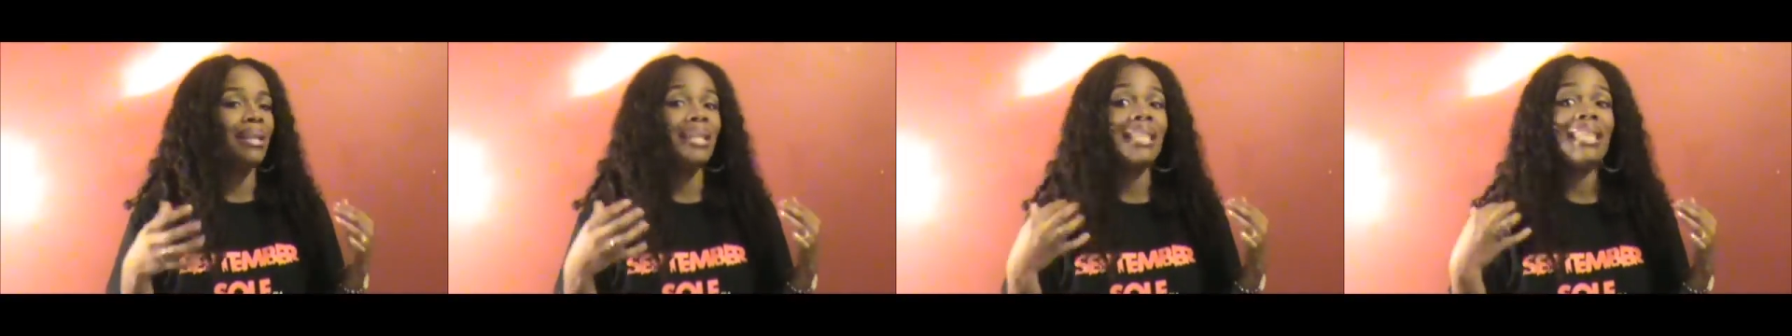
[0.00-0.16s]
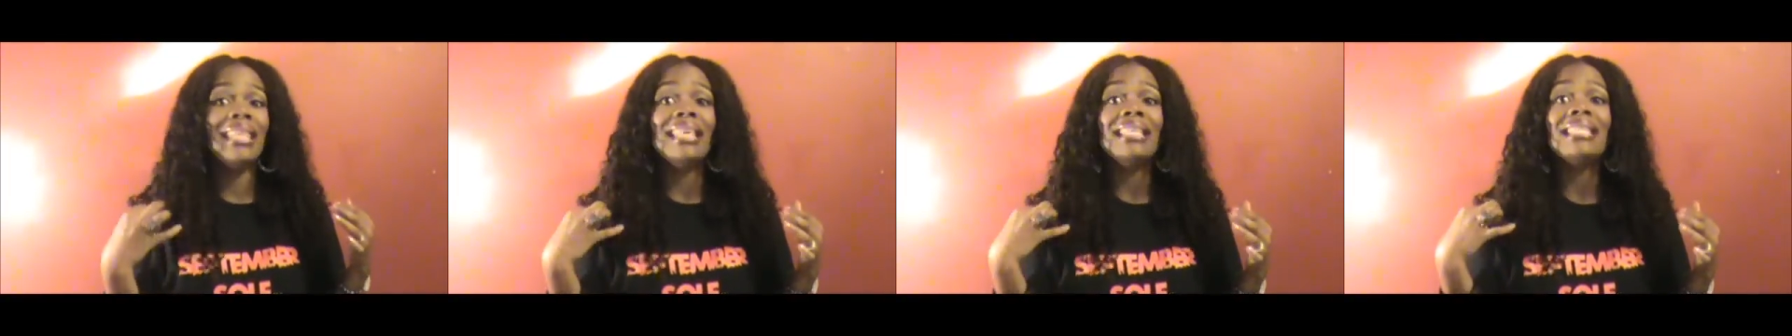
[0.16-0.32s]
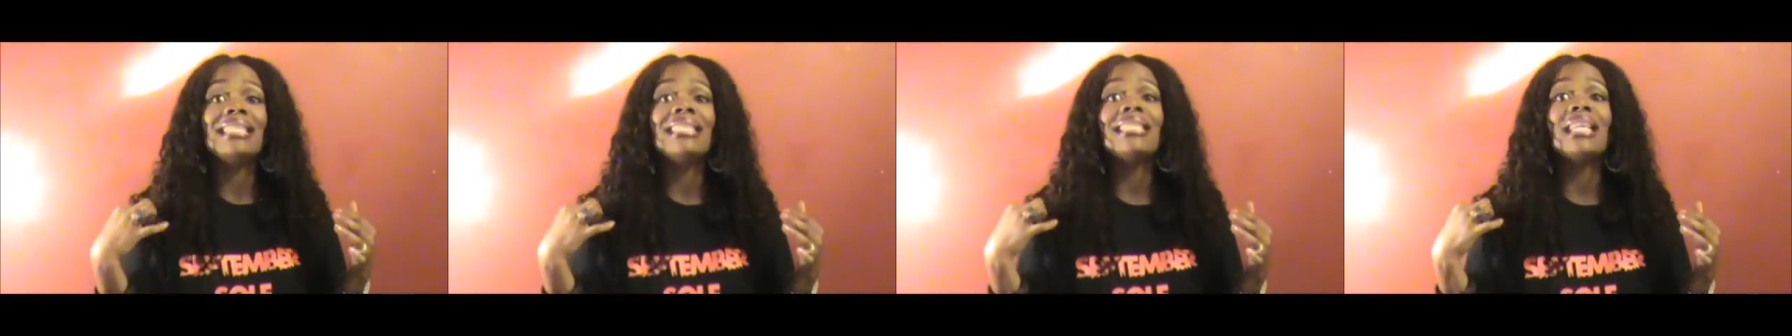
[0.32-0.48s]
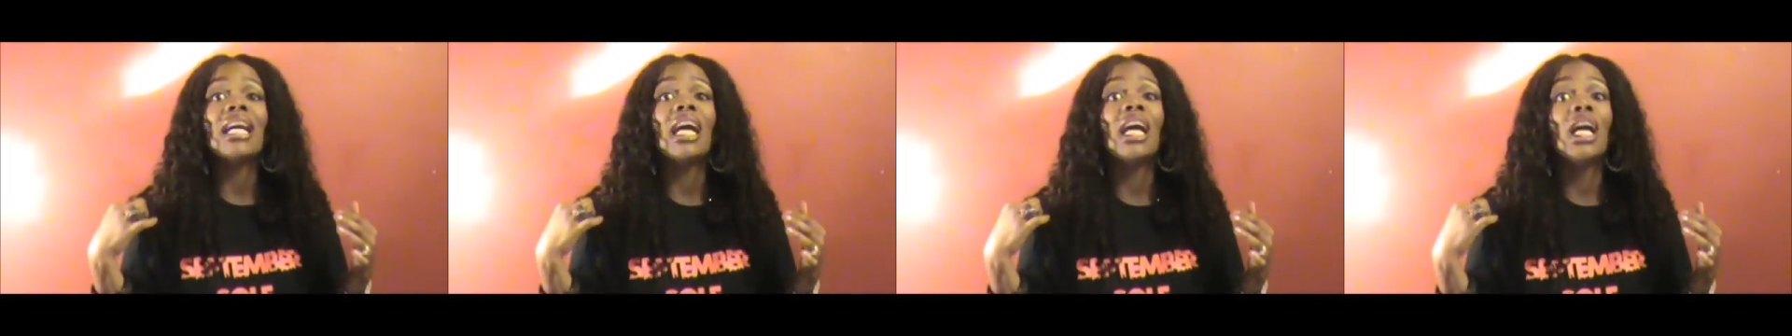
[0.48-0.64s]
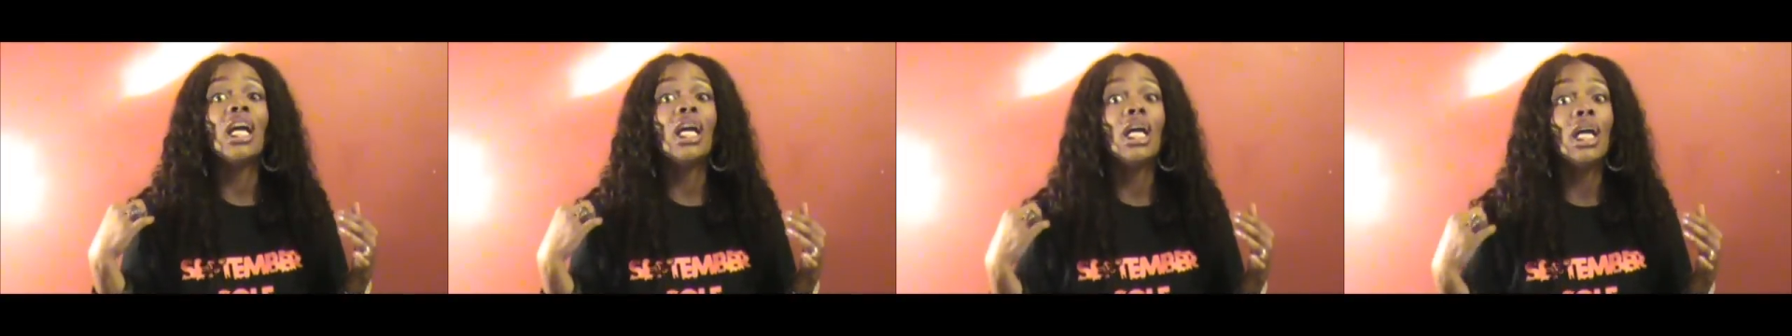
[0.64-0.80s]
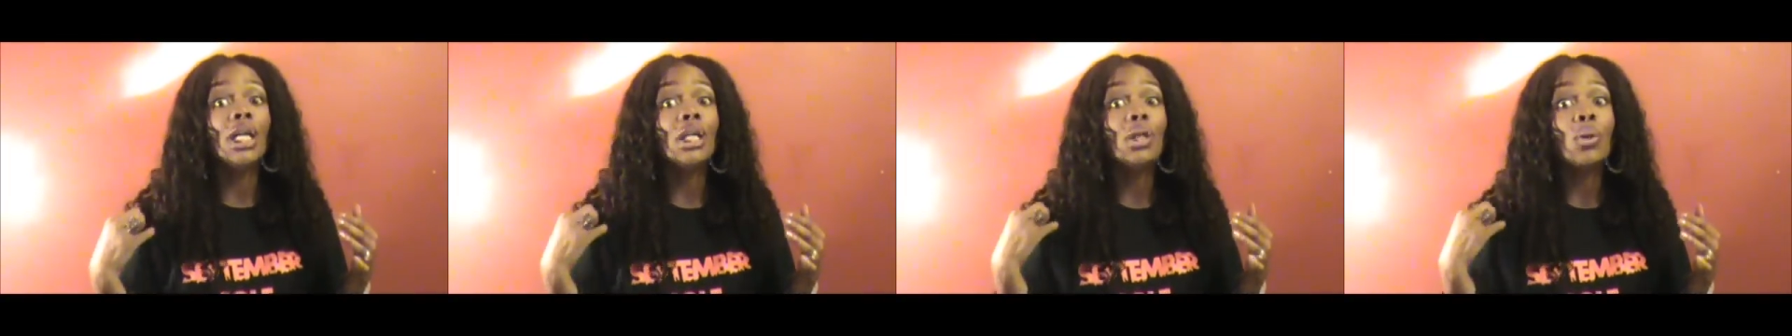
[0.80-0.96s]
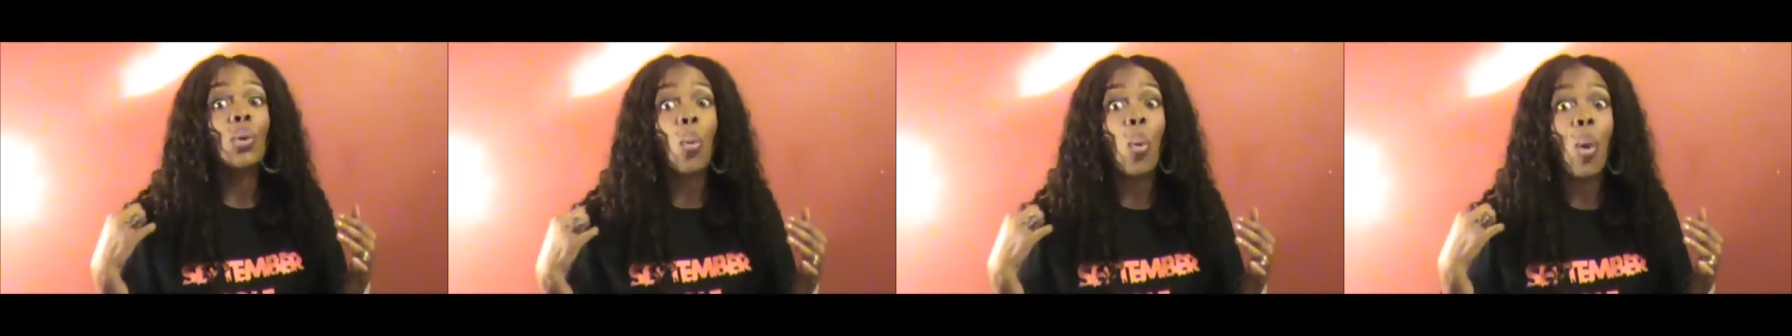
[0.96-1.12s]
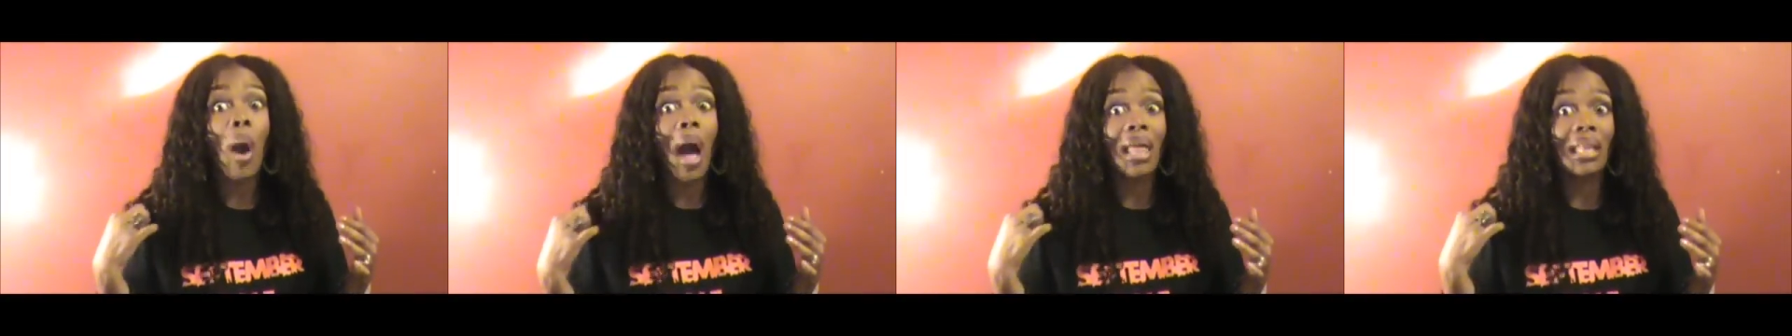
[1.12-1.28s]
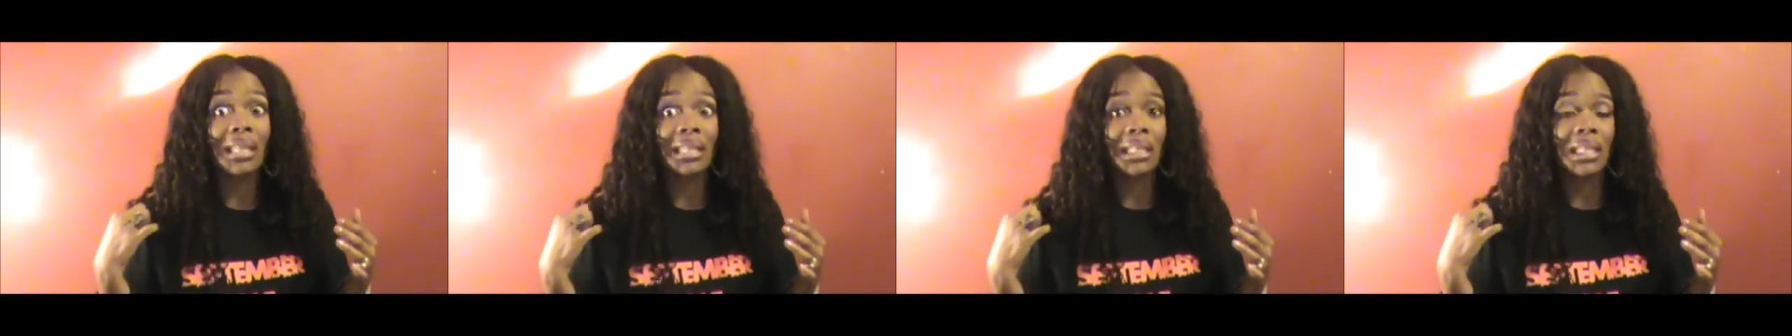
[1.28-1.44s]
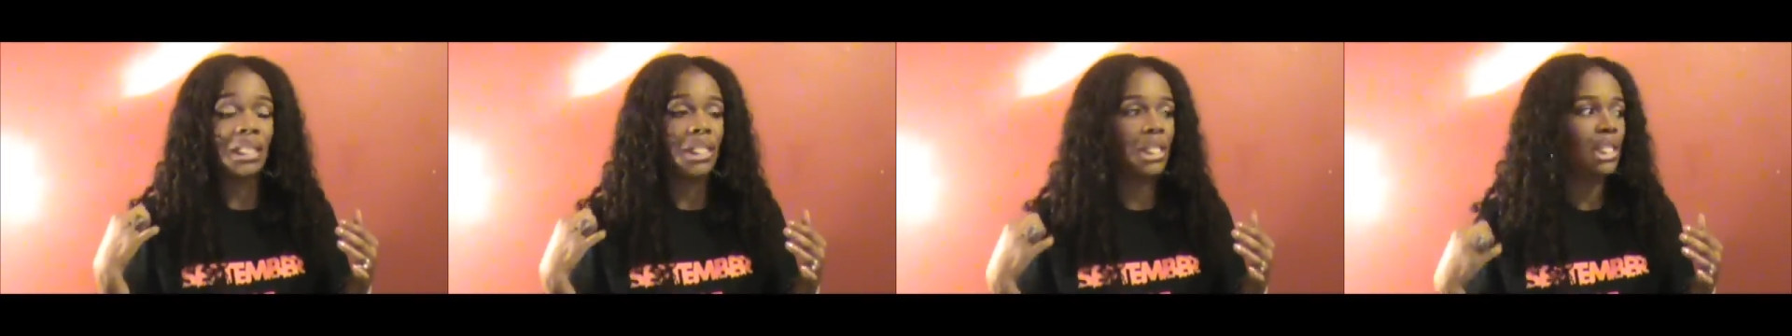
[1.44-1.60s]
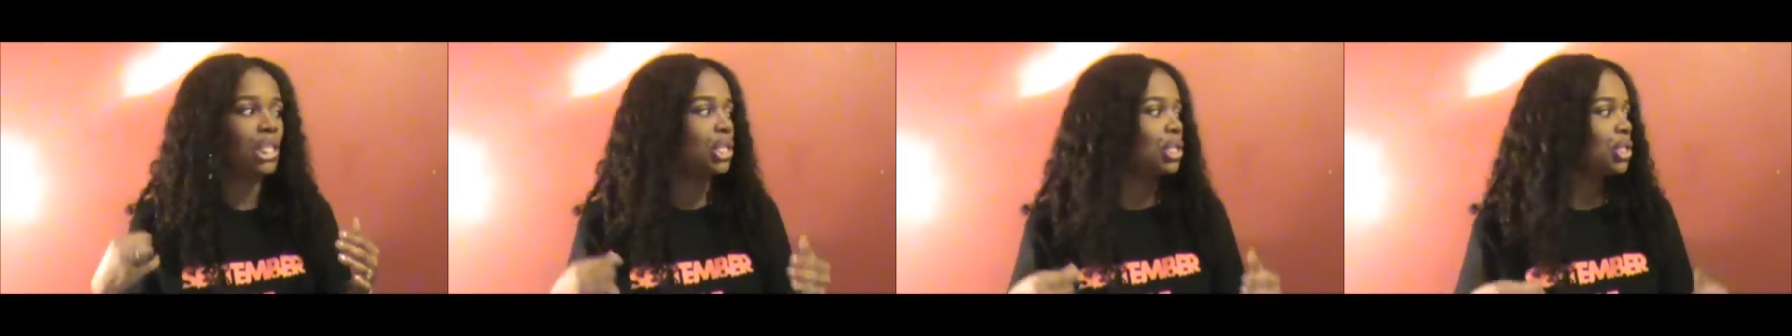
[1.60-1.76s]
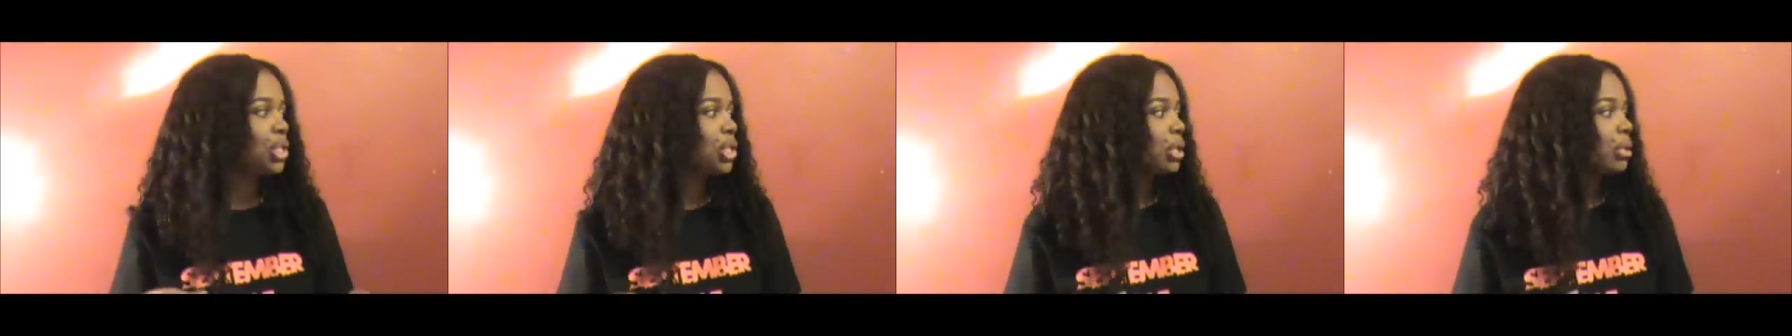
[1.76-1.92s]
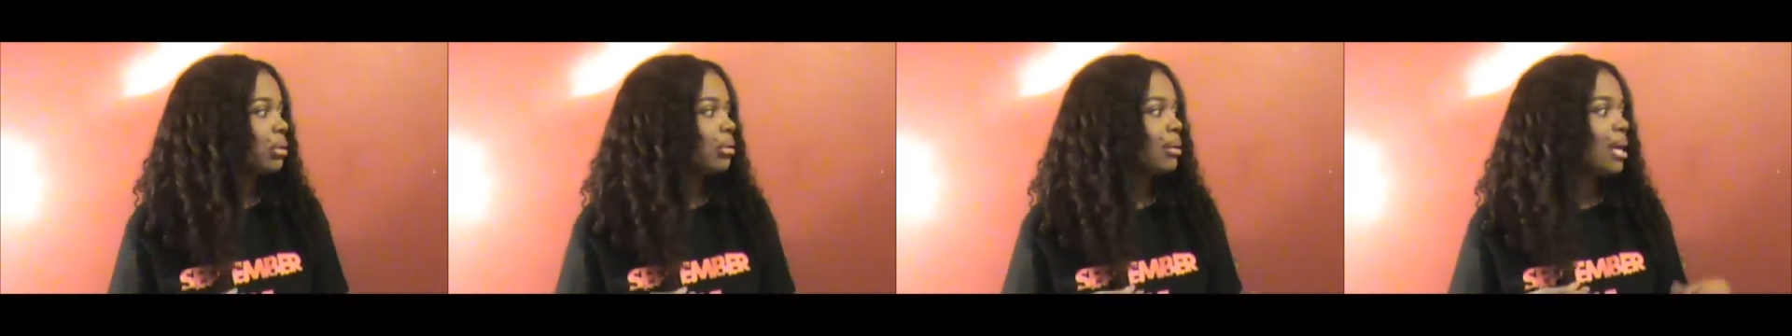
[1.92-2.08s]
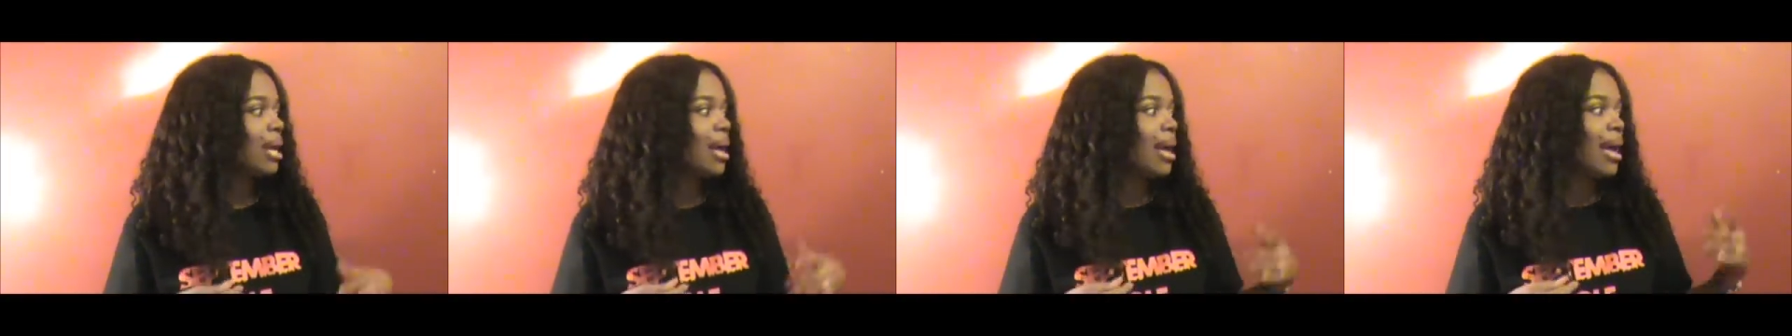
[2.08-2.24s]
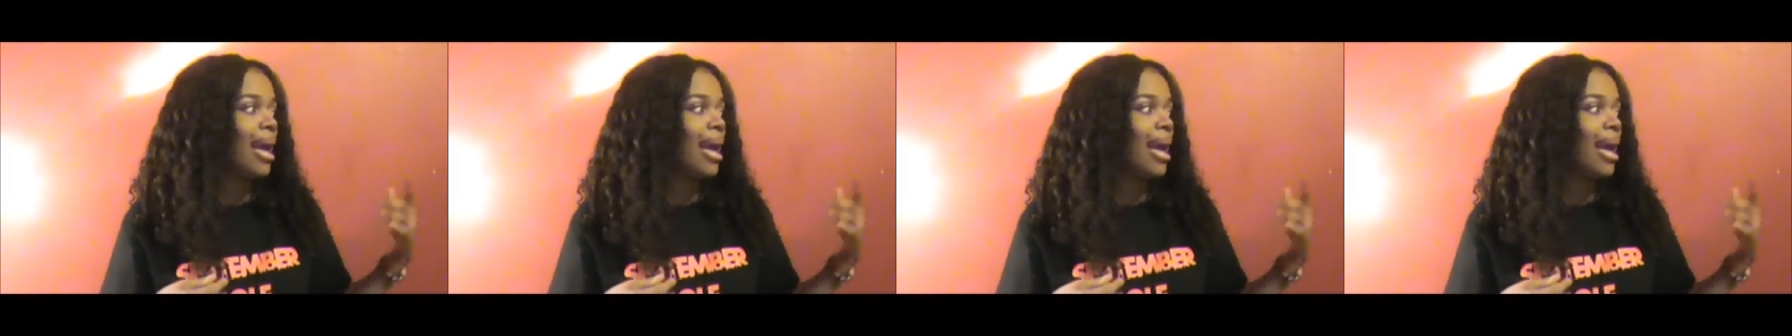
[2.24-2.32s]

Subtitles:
And this is a good quality t-shirt.